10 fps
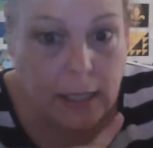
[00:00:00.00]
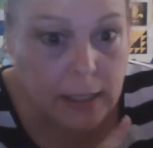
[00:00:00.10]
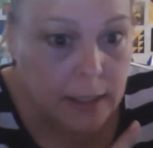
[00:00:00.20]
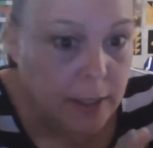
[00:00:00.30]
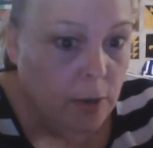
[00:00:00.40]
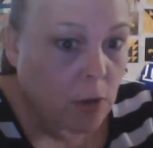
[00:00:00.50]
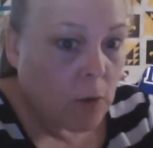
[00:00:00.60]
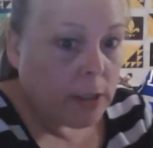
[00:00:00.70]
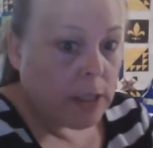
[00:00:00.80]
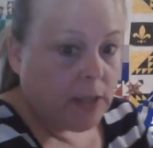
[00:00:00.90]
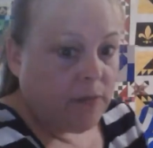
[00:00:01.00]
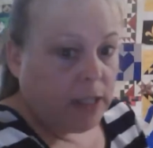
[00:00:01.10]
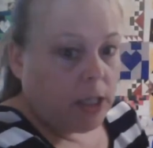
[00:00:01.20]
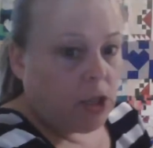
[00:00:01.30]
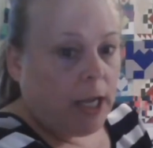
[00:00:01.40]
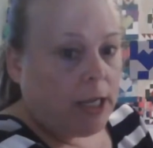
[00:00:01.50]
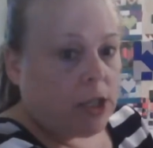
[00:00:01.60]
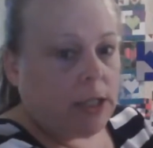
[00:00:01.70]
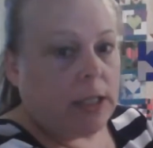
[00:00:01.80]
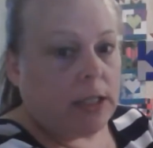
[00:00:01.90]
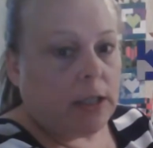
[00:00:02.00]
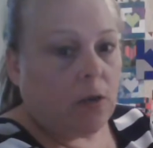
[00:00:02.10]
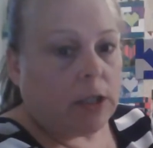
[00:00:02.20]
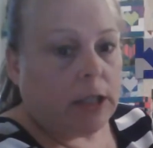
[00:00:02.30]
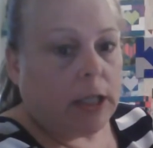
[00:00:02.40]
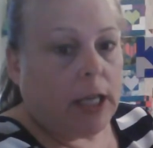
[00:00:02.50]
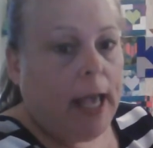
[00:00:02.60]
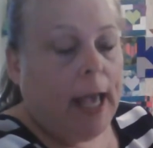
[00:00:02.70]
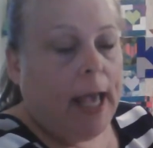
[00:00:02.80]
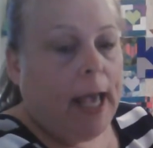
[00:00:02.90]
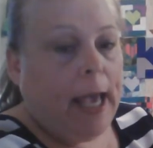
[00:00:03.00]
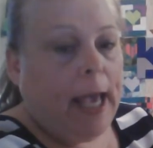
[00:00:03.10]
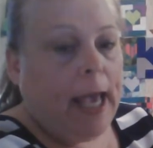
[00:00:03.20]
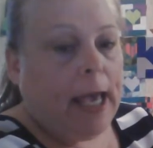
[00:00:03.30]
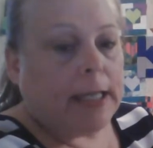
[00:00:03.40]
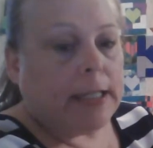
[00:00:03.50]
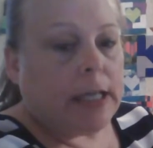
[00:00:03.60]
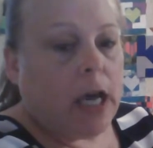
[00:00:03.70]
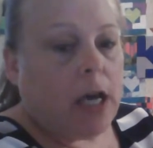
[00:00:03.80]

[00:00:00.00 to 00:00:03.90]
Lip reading: so the quilt is finished. I just need to quilt it, and